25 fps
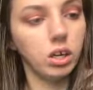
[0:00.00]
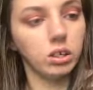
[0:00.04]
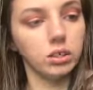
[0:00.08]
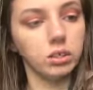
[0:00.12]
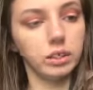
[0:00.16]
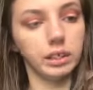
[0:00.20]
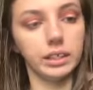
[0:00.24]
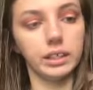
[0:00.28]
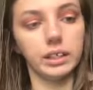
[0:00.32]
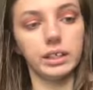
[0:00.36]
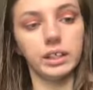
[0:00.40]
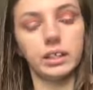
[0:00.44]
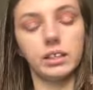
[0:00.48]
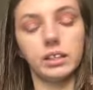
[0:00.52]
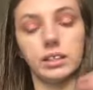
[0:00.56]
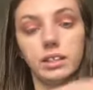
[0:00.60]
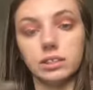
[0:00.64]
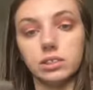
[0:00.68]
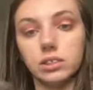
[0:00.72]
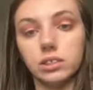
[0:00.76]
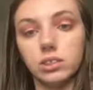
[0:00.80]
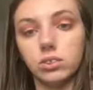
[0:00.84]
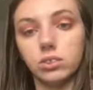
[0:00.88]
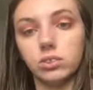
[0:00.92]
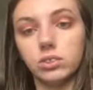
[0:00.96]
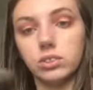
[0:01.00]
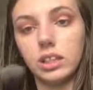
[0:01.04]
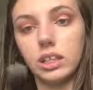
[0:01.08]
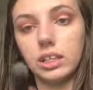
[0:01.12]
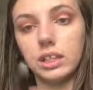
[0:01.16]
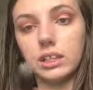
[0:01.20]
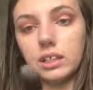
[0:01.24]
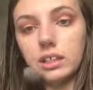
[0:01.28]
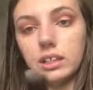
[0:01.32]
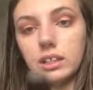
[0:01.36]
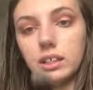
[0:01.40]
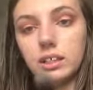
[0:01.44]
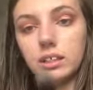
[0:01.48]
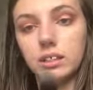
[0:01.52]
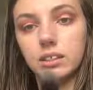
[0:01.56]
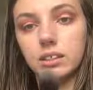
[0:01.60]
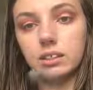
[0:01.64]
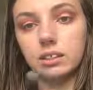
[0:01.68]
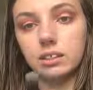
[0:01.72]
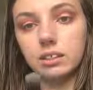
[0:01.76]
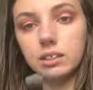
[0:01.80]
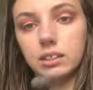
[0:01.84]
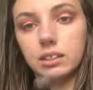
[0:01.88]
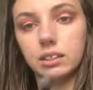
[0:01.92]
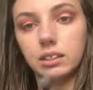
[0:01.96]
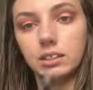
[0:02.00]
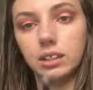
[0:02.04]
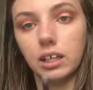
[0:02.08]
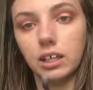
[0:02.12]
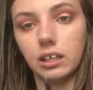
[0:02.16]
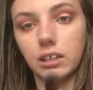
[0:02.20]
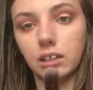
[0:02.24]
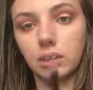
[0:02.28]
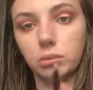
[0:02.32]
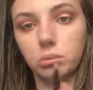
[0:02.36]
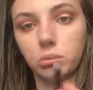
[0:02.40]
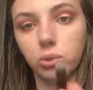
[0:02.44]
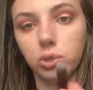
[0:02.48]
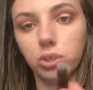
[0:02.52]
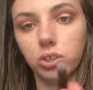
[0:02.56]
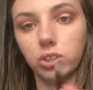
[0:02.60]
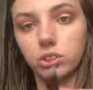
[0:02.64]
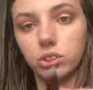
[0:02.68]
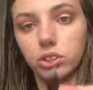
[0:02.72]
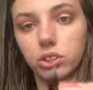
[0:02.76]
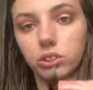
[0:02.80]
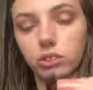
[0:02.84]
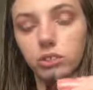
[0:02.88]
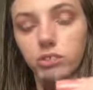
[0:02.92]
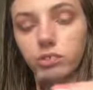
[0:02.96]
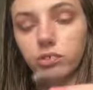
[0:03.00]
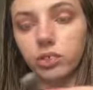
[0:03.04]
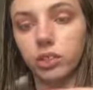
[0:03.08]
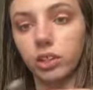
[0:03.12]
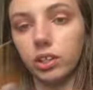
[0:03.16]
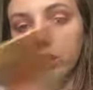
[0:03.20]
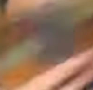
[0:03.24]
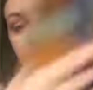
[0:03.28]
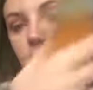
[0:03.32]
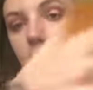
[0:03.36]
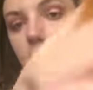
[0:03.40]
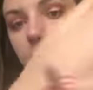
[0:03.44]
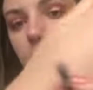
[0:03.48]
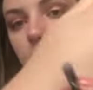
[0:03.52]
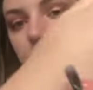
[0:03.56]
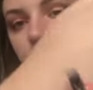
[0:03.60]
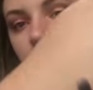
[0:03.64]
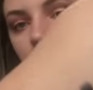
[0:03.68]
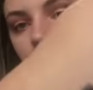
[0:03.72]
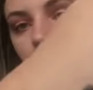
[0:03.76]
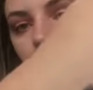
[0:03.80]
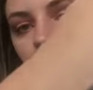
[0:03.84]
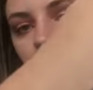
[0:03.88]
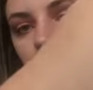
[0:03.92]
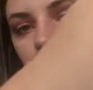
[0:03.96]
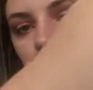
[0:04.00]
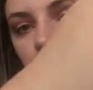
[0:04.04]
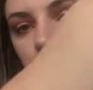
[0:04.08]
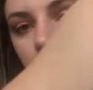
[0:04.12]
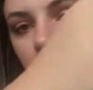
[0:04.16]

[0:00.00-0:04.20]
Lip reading: like this little tiny detailing brush, I don't know if you guys can see that.